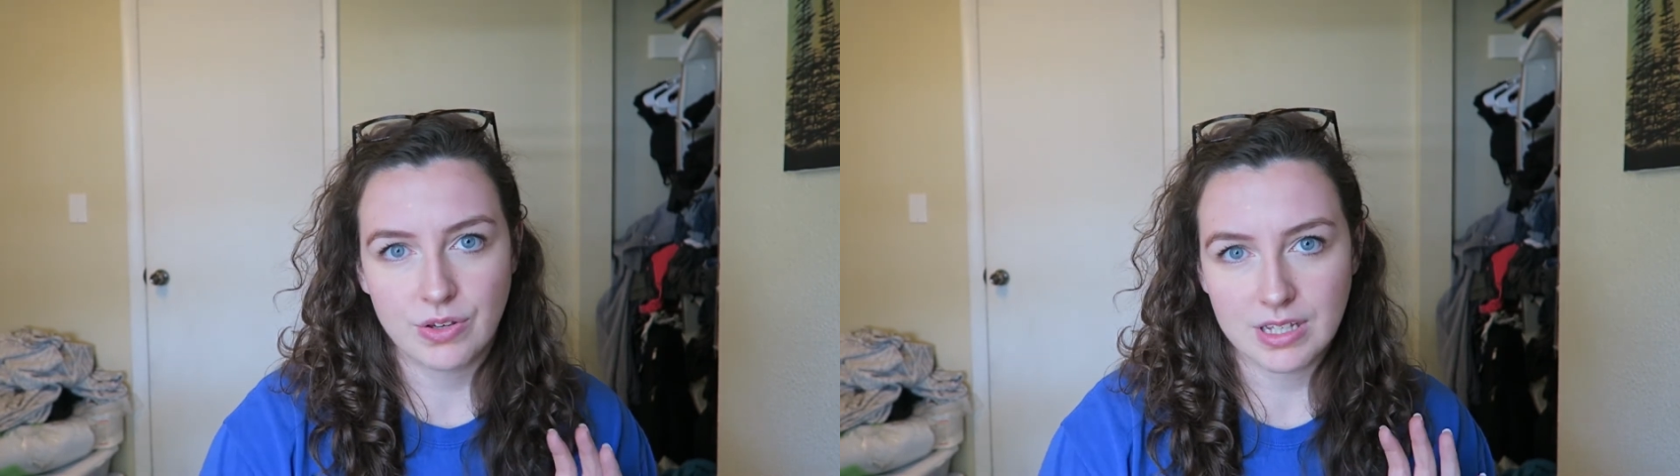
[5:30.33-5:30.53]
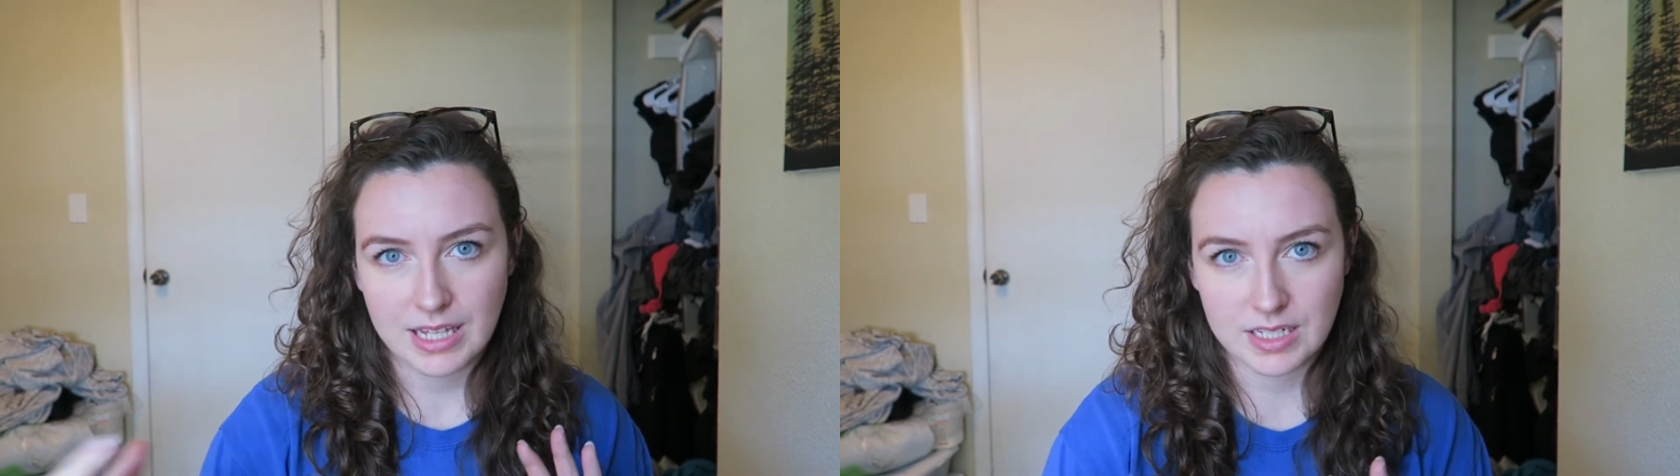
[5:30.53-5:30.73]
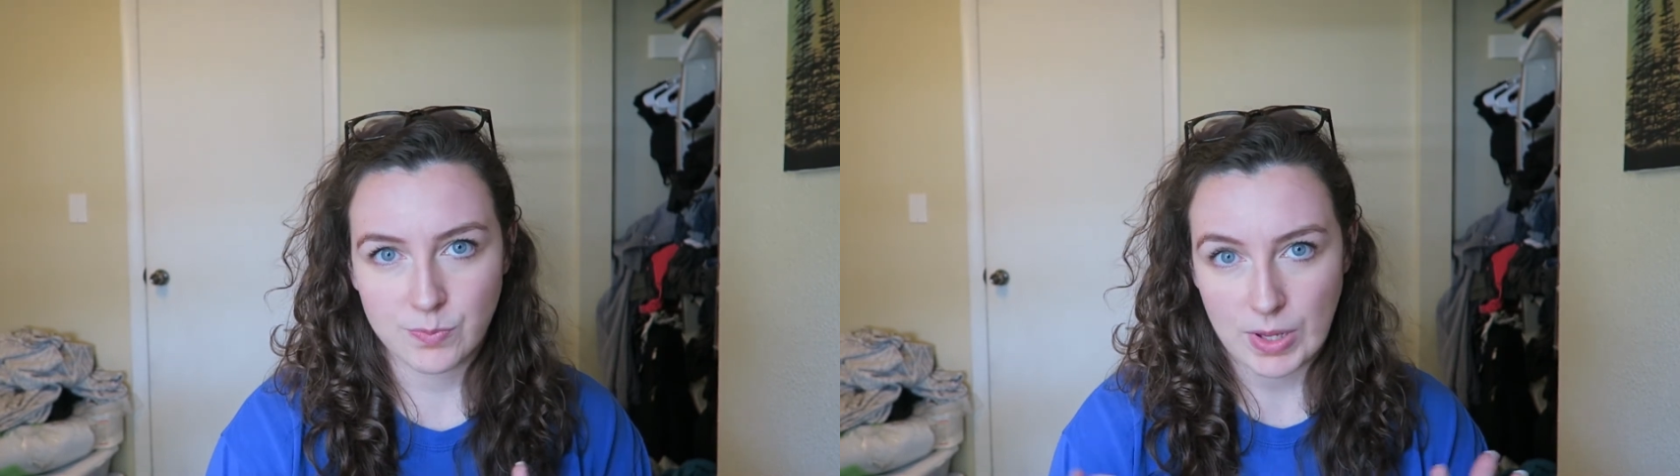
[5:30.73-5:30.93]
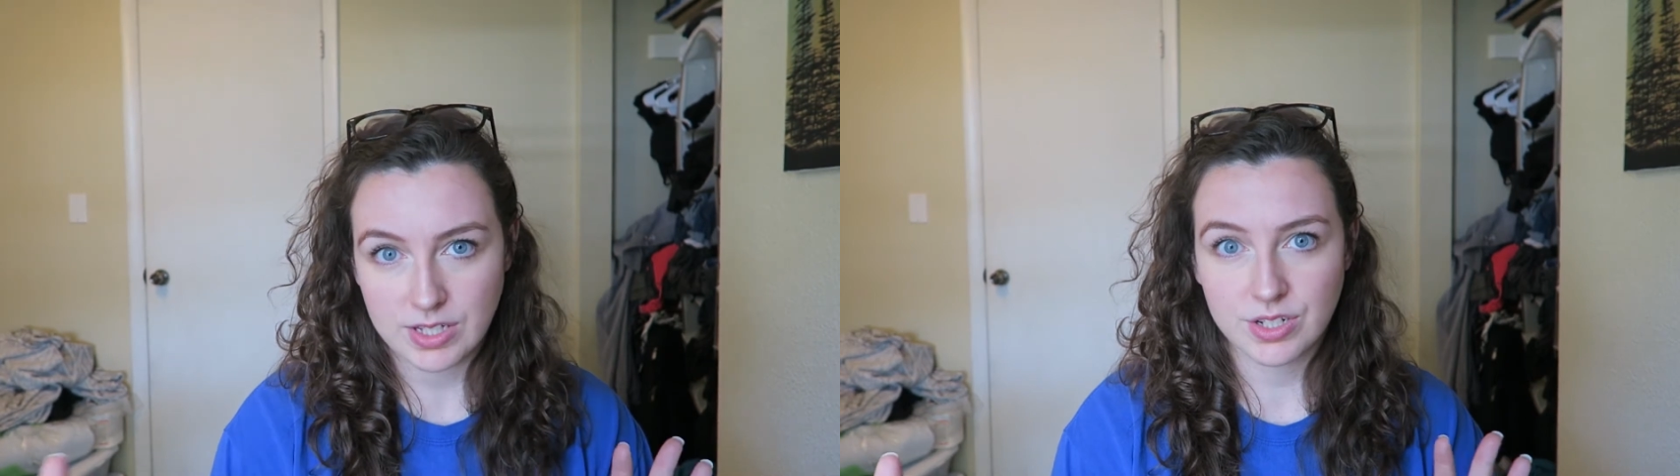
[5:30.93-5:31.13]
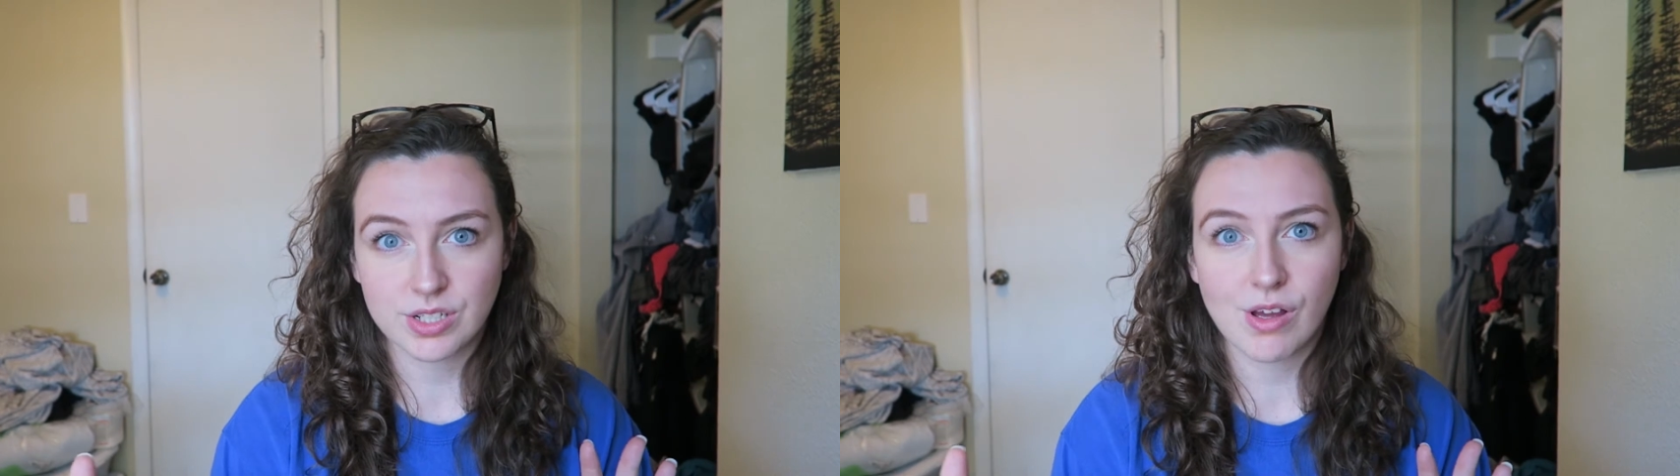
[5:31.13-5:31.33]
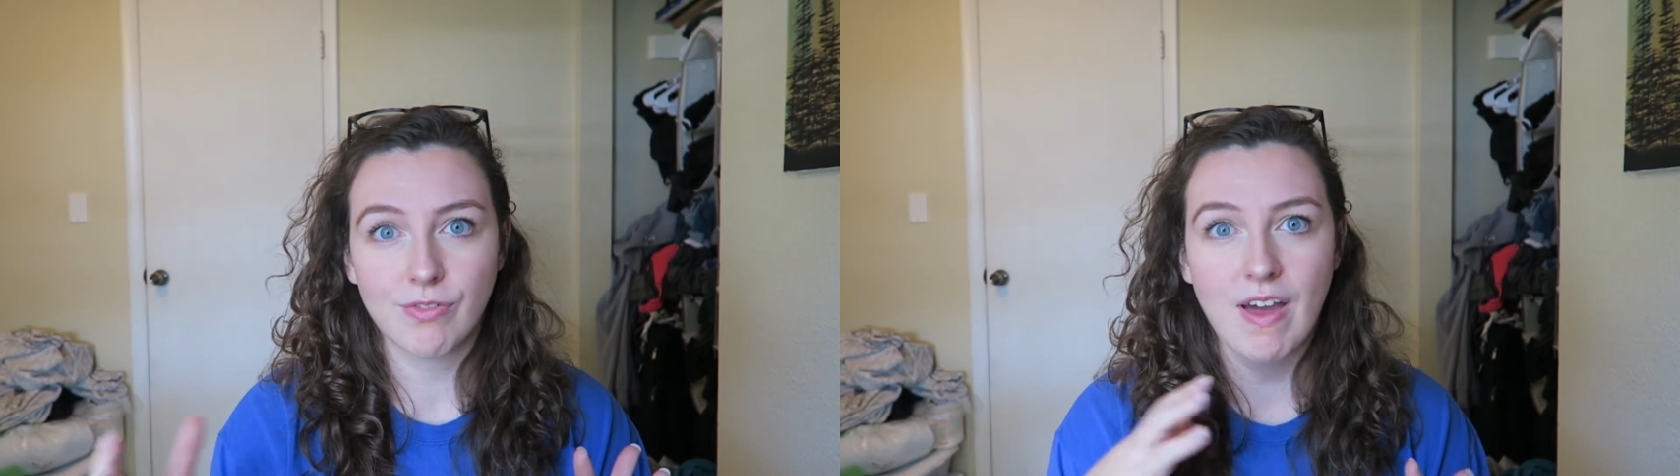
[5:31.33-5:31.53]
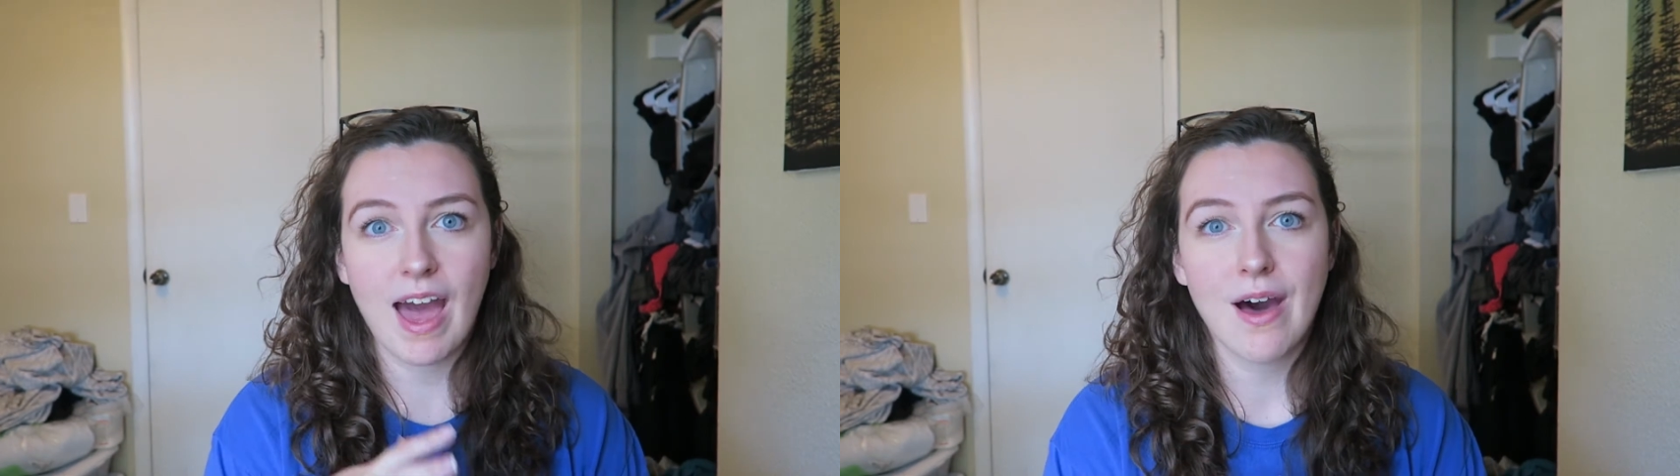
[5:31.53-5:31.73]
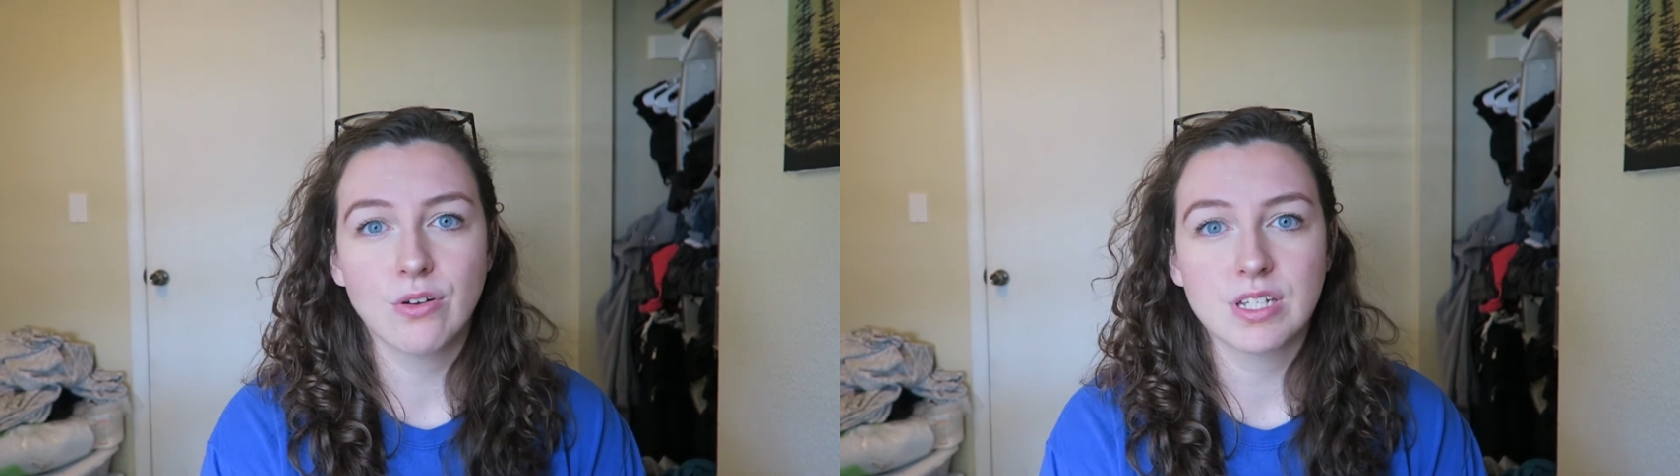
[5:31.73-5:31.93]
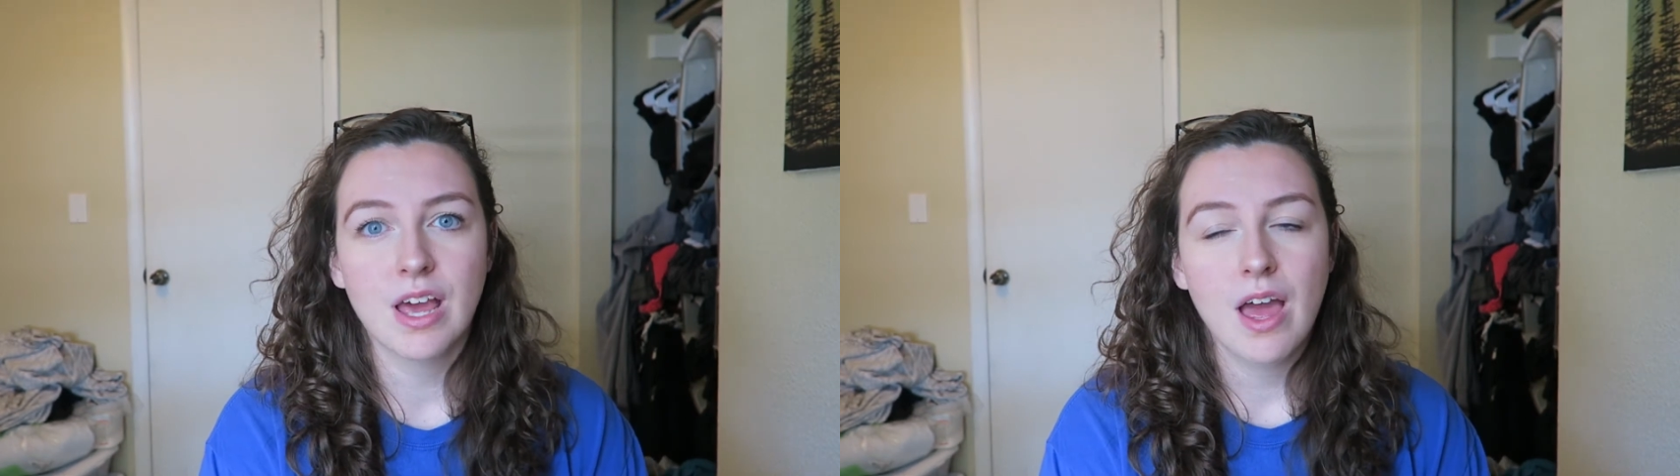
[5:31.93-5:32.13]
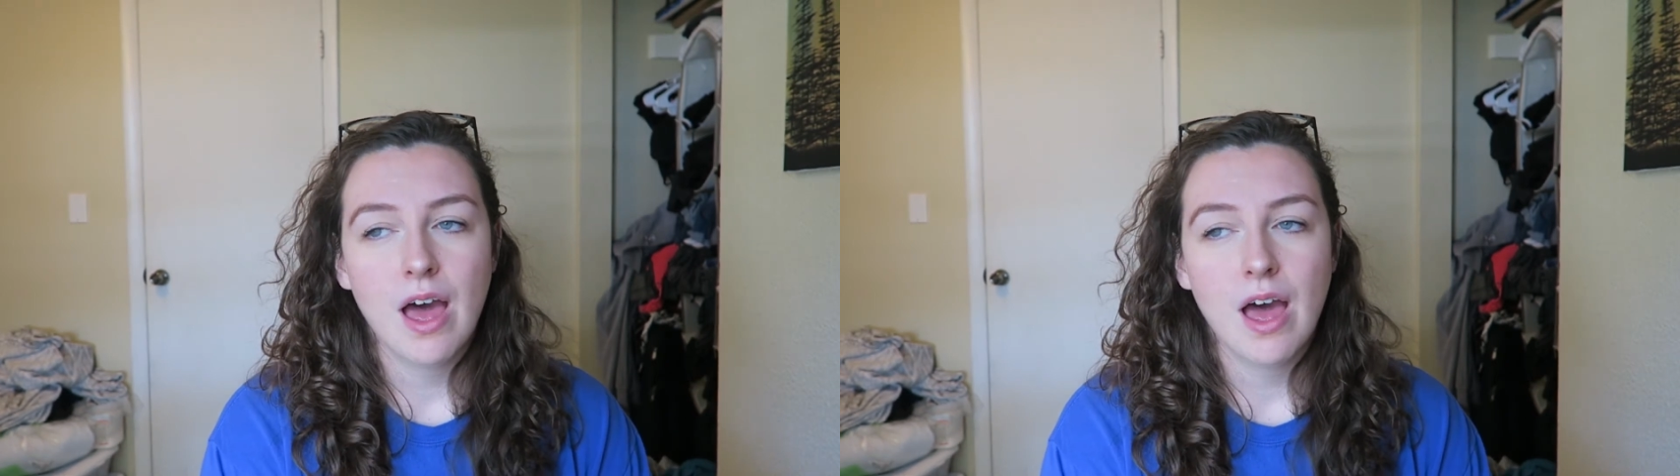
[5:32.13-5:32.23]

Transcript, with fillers: you could like space yourself out.